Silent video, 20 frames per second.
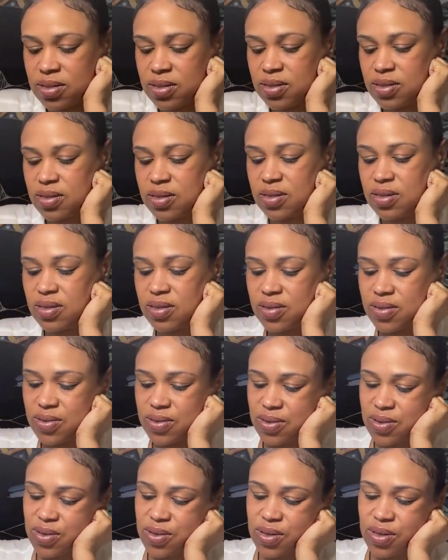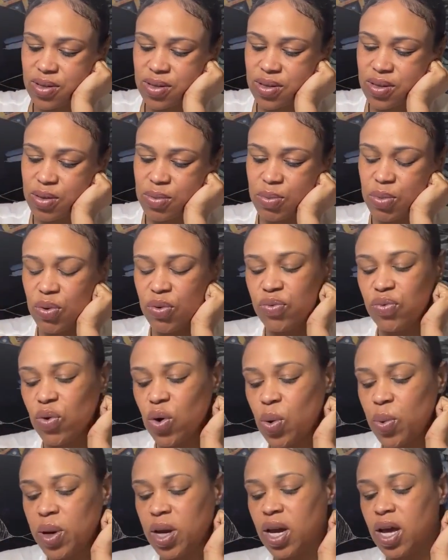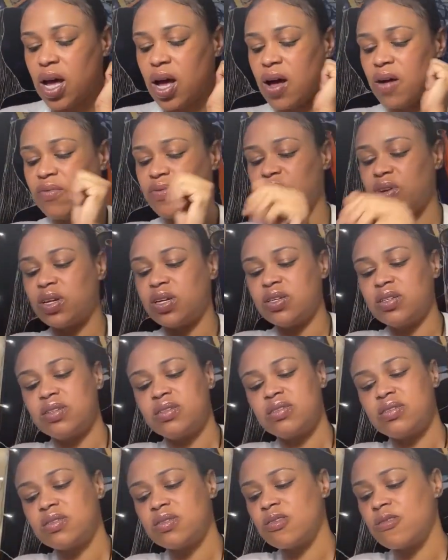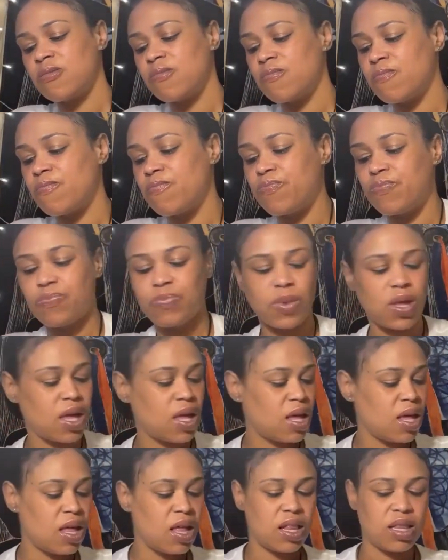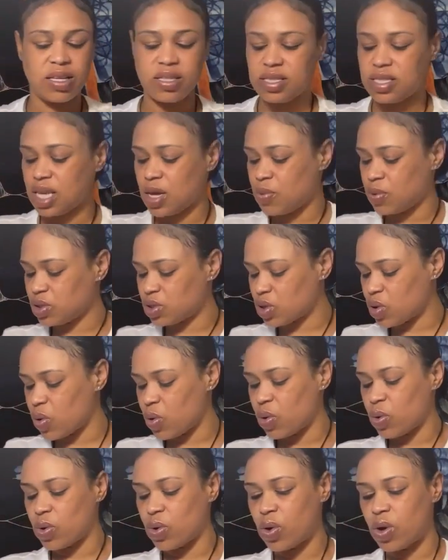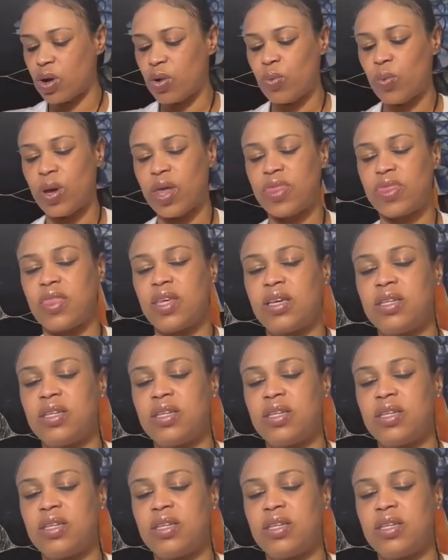Move forward in confidence. Let's see what's going on with